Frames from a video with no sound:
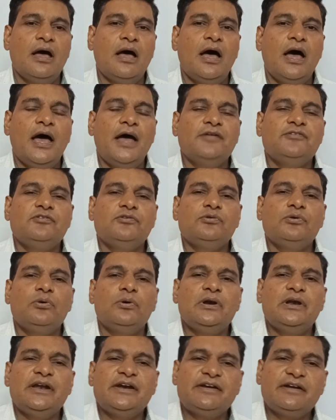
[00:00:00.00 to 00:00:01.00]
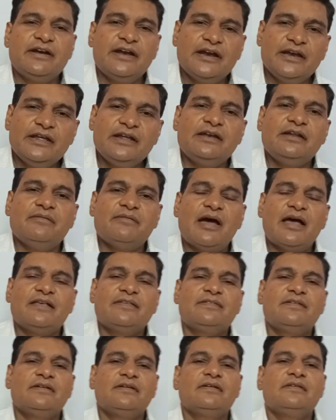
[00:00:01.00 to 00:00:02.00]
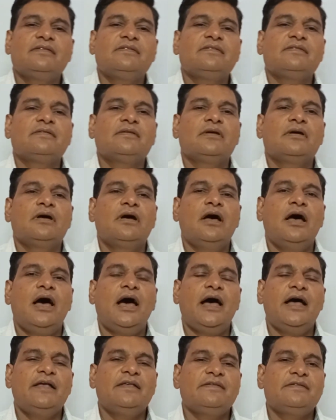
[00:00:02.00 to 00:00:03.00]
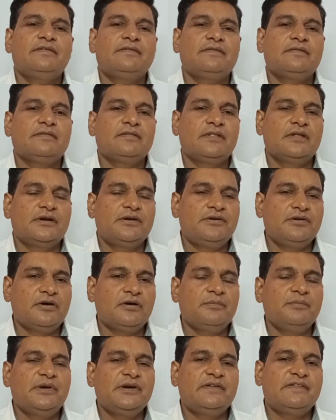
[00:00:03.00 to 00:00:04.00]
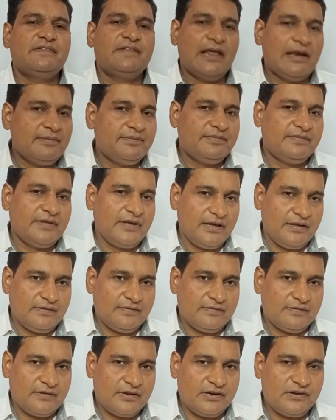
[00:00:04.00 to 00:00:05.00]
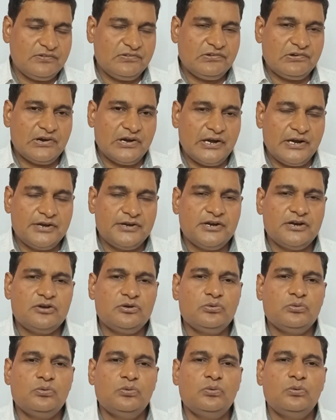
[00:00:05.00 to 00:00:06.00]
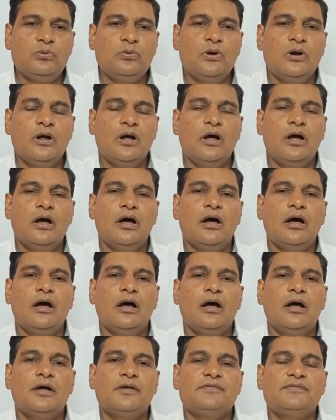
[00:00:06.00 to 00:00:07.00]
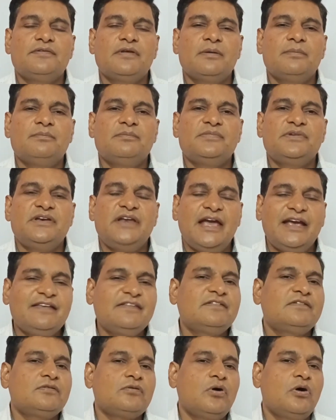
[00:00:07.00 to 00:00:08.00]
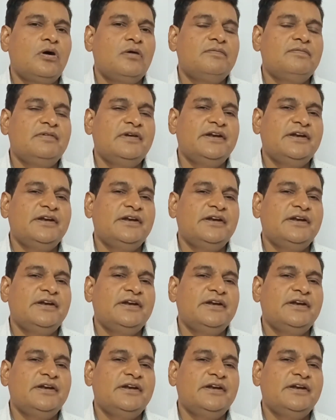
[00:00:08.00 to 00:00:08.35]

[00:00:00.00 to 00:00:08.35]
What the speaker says: As you know, literary devices, as the term itself says, it is related to some text of